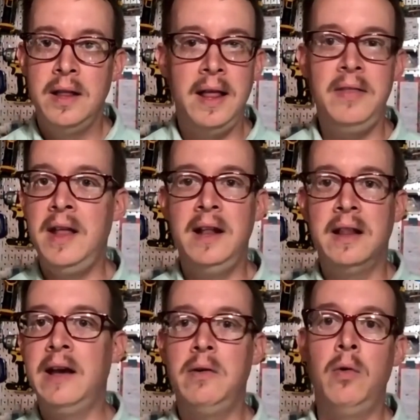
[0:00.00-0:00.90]
then
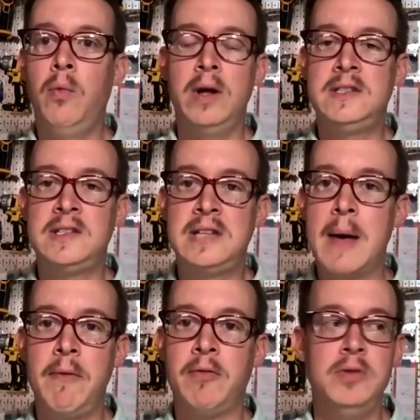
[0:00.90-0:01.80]
what's to stop
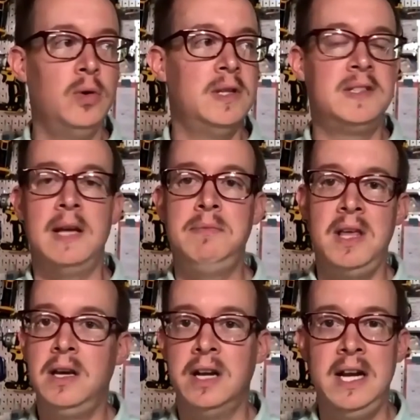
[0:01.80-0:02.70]
him from doing the same
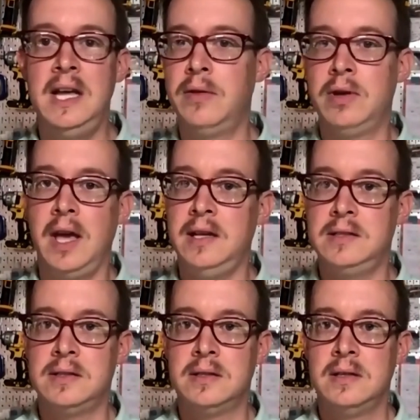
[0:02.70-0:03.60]
thing on any other
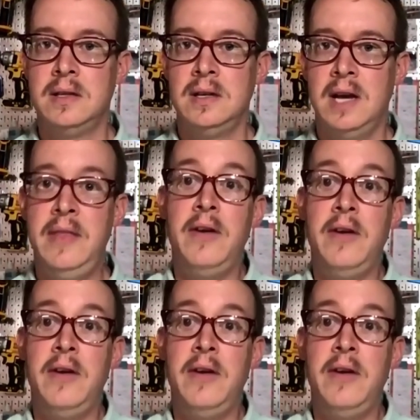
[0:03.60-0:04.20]
case? Well, and they're